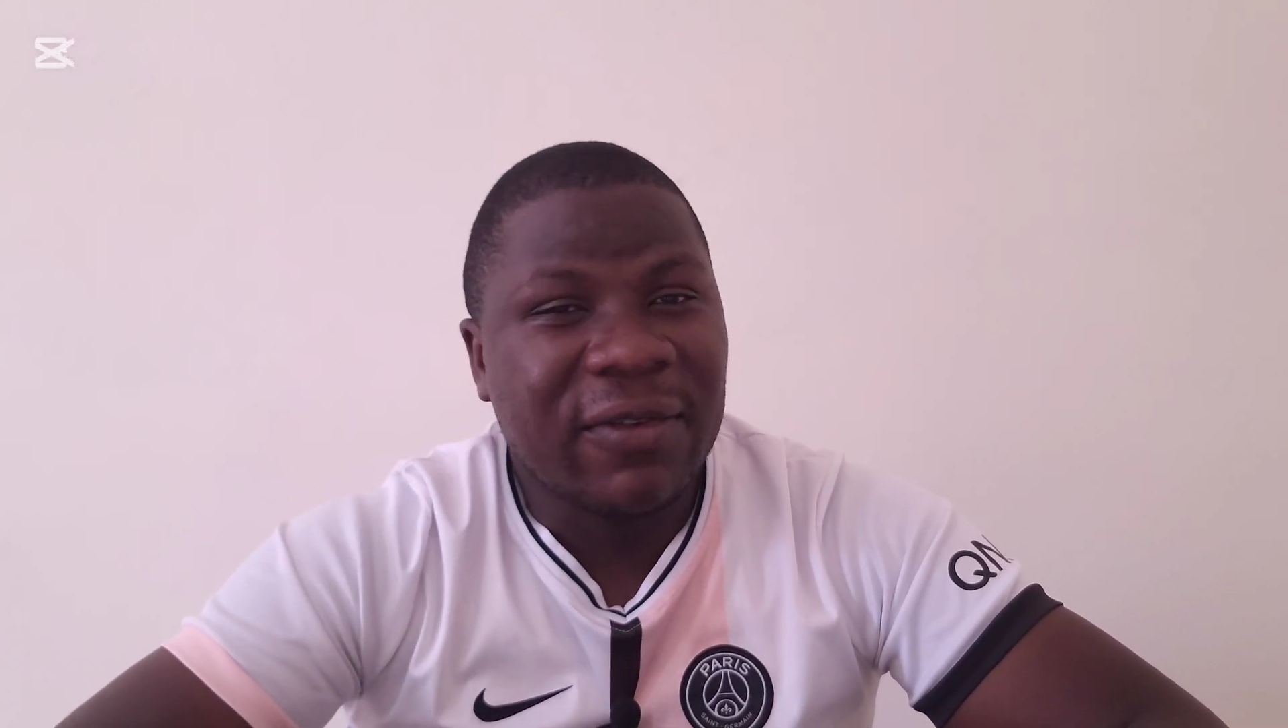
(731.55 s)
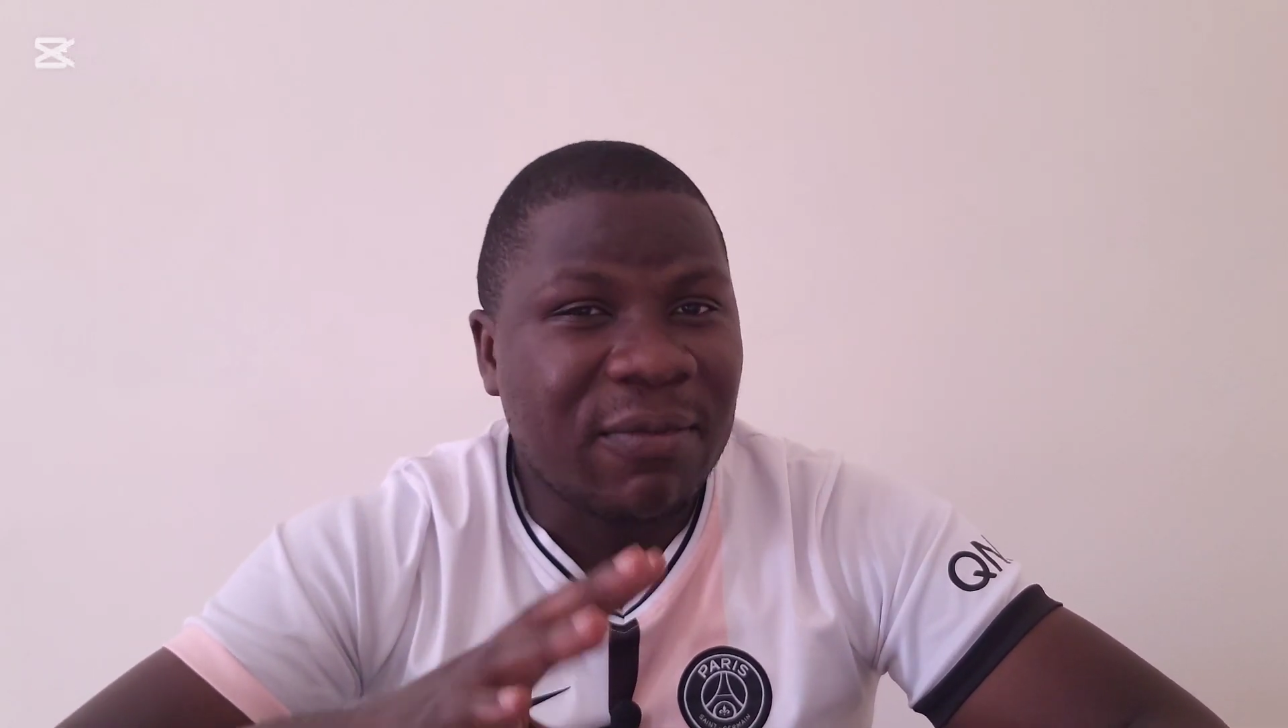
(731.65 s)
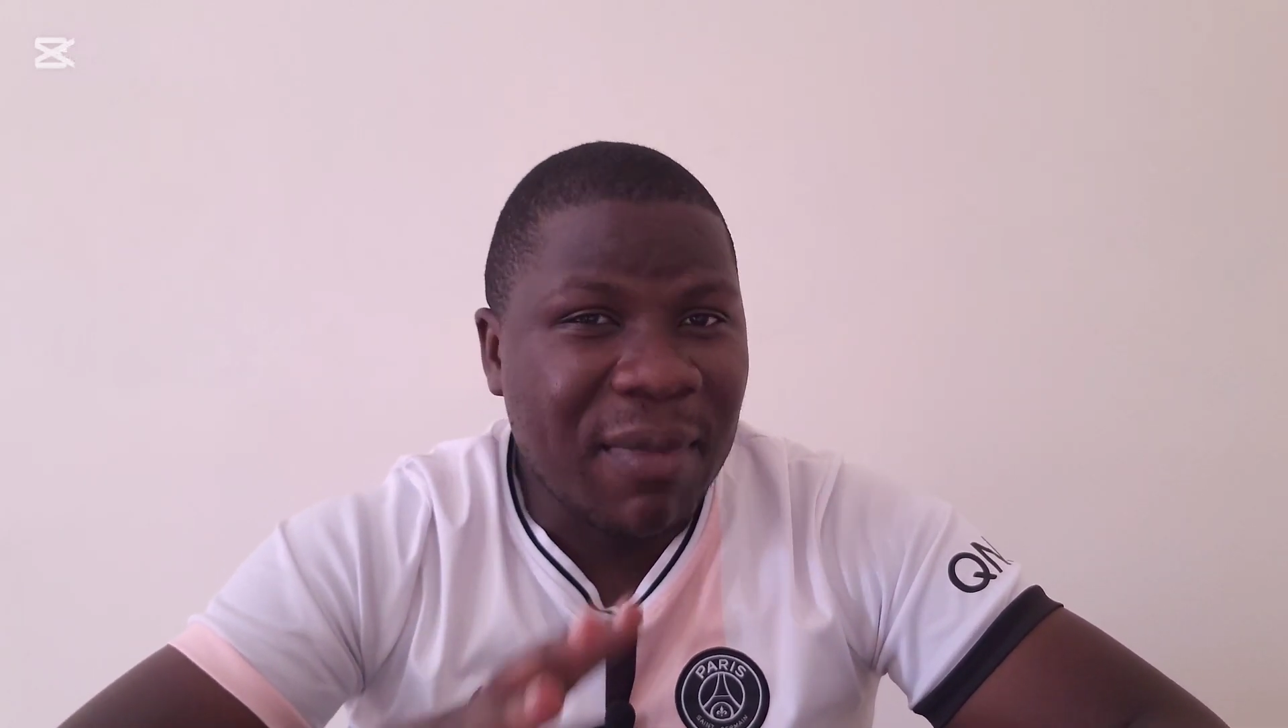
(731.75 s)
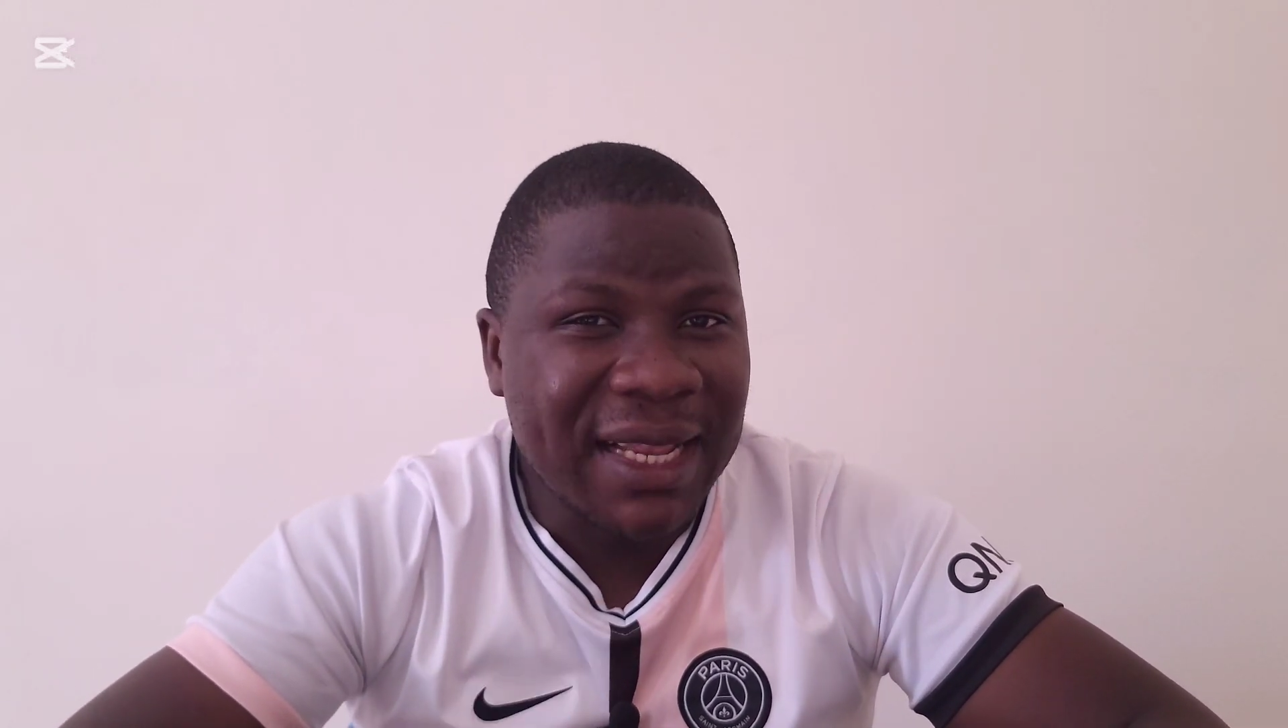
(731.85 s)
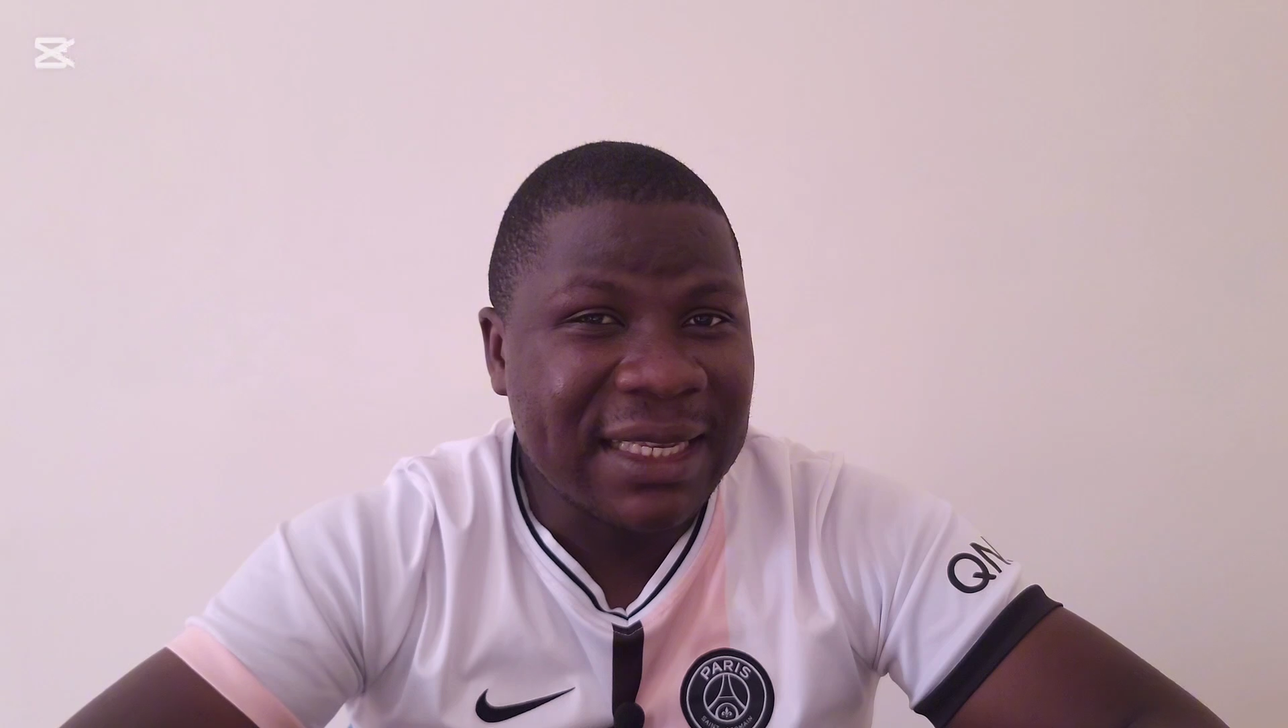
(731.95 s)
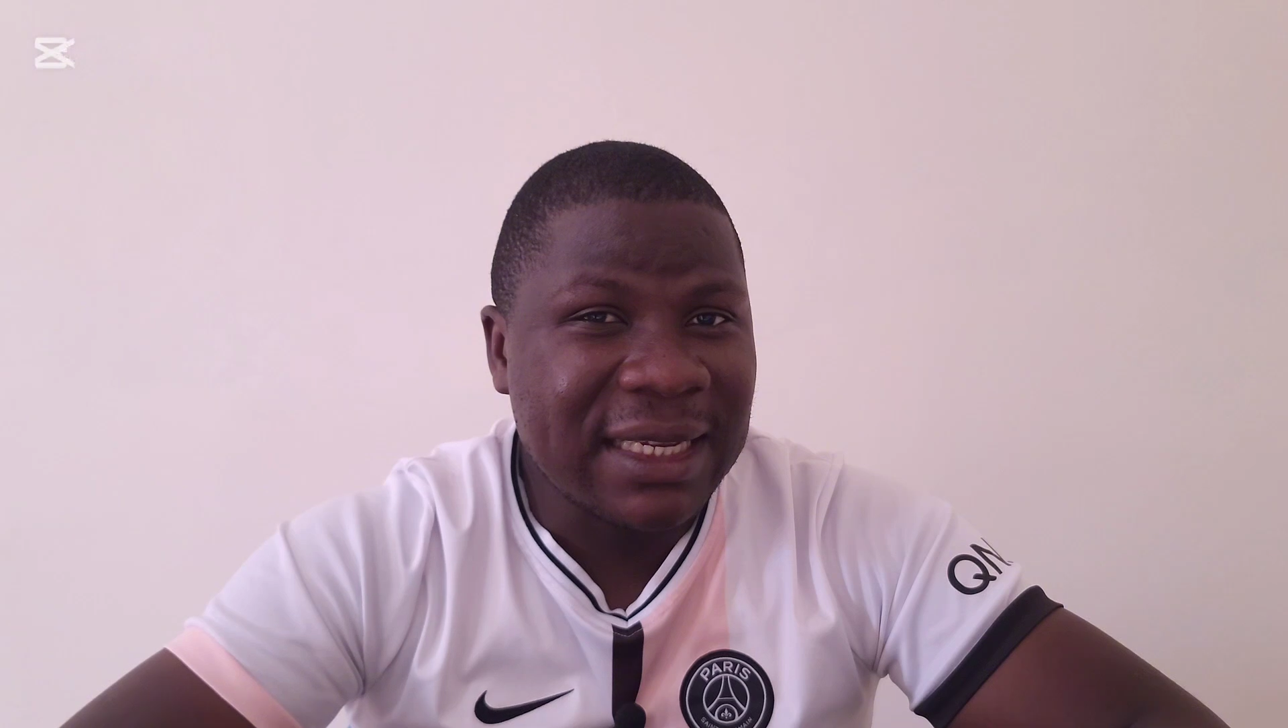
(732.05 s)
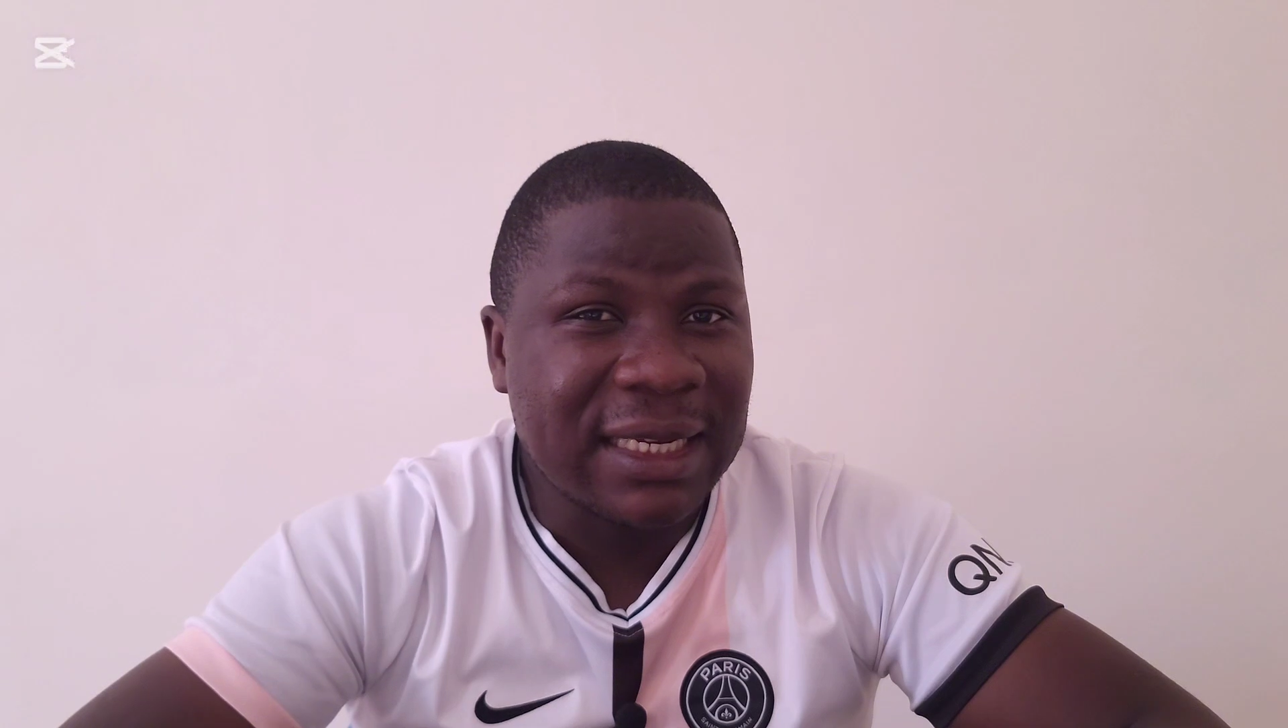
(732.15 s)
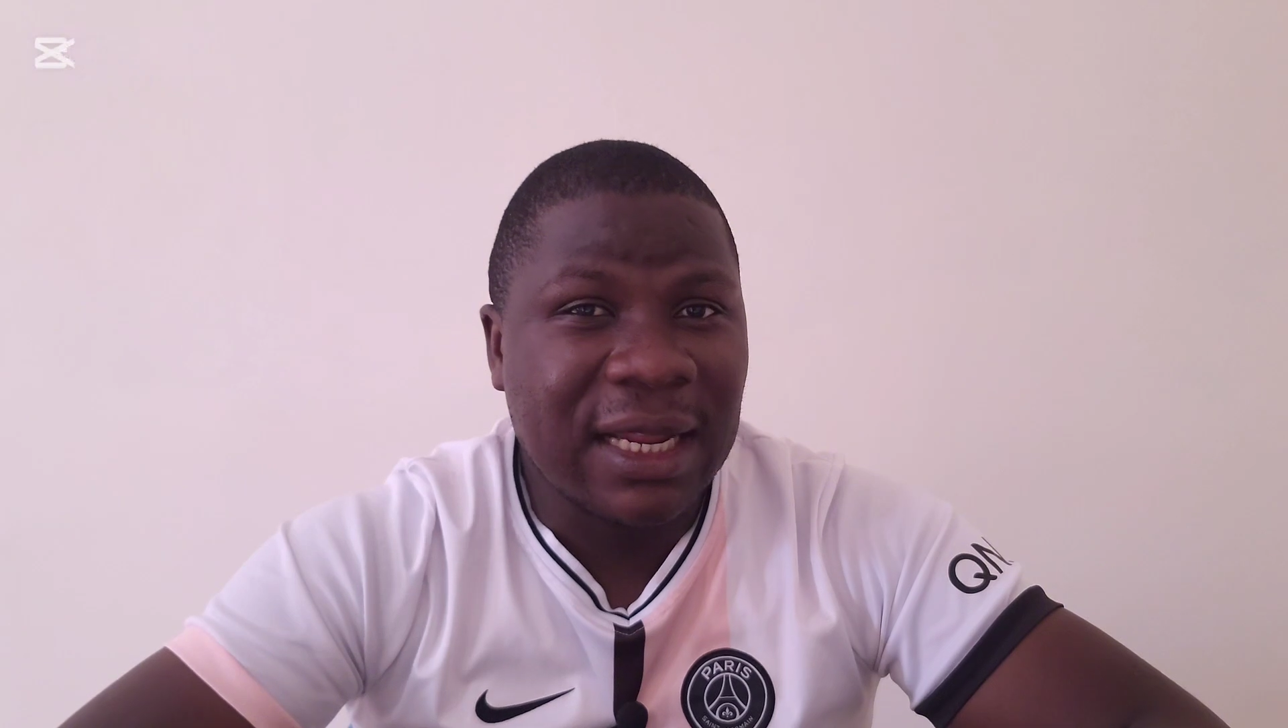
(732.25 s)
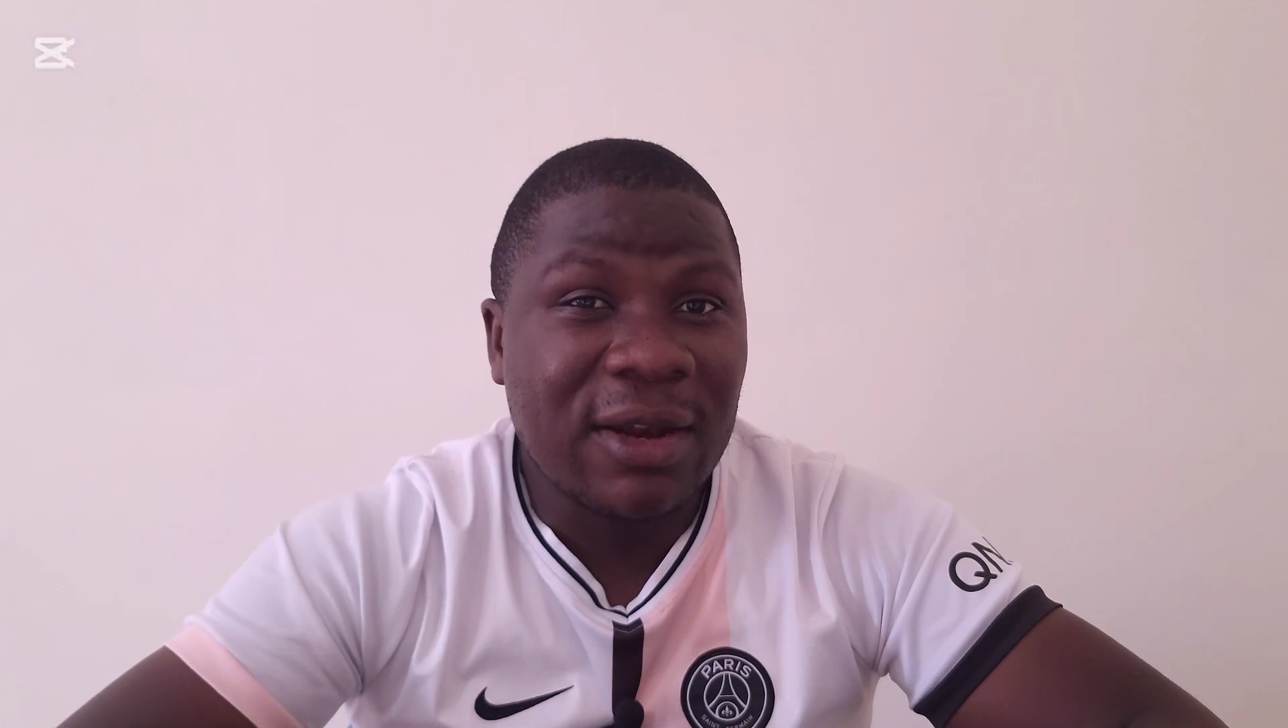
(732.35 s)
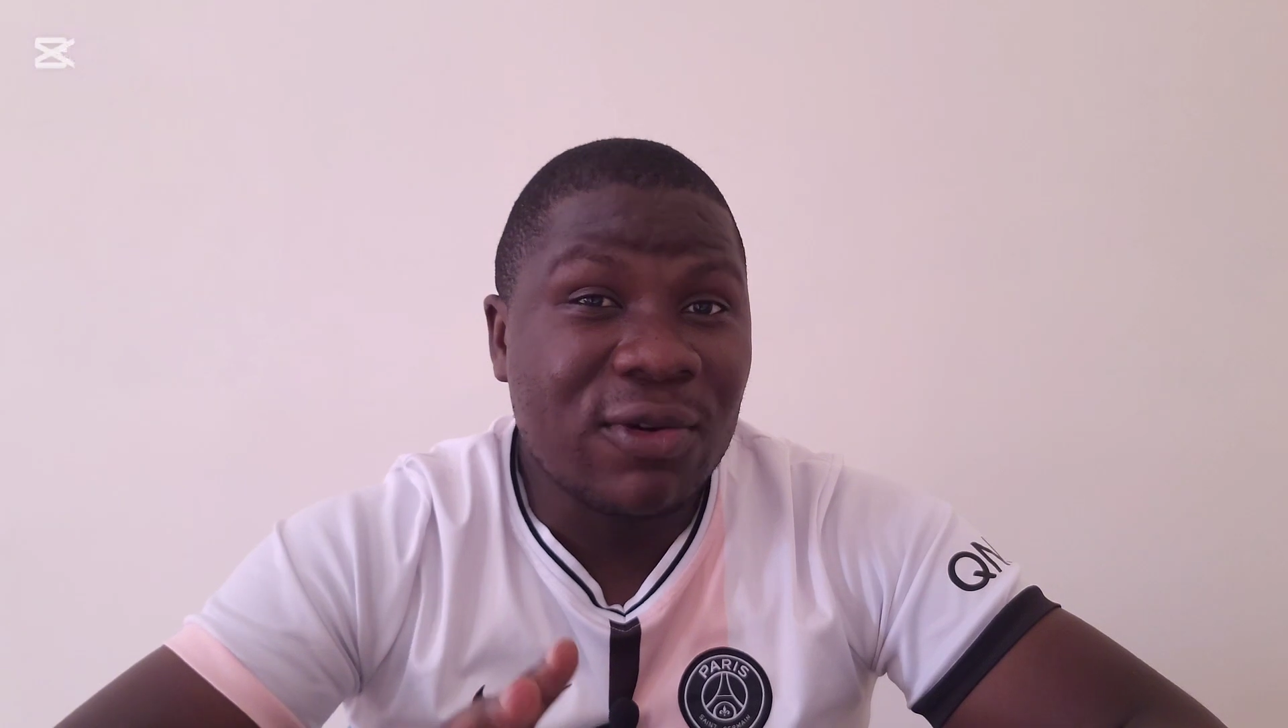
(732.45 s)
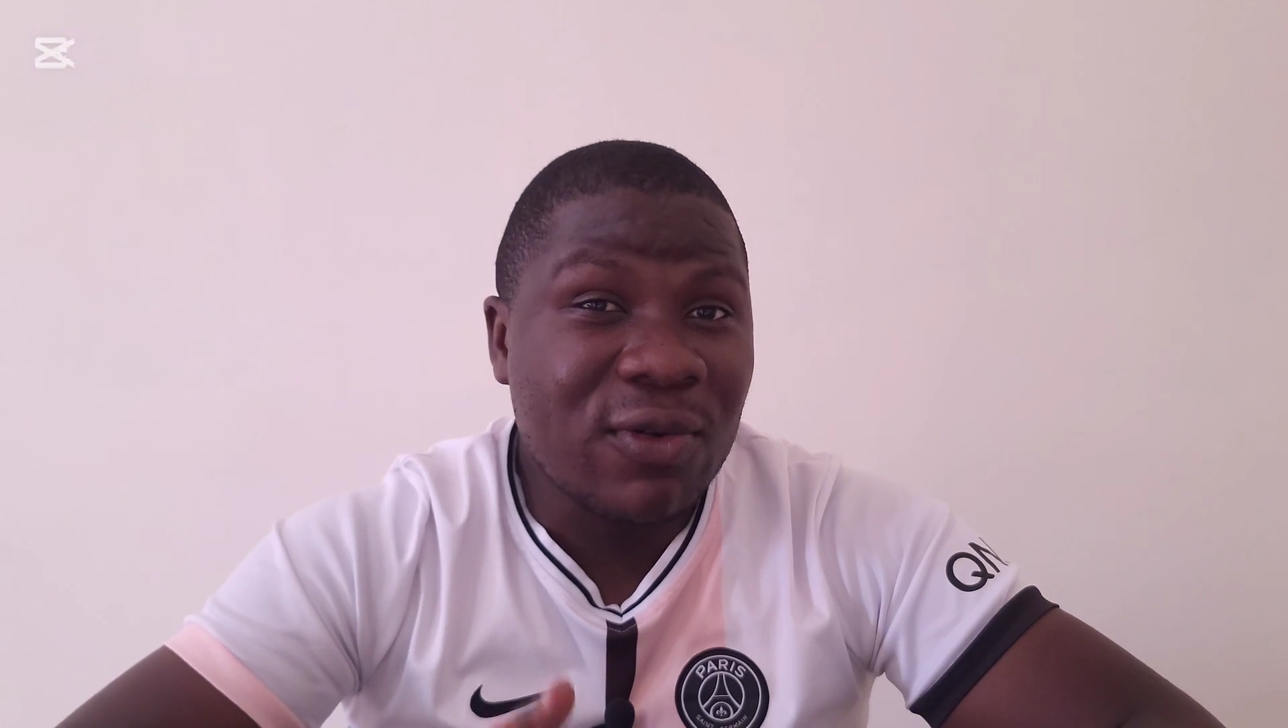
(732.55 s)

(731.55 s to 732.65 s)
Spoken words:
if Man City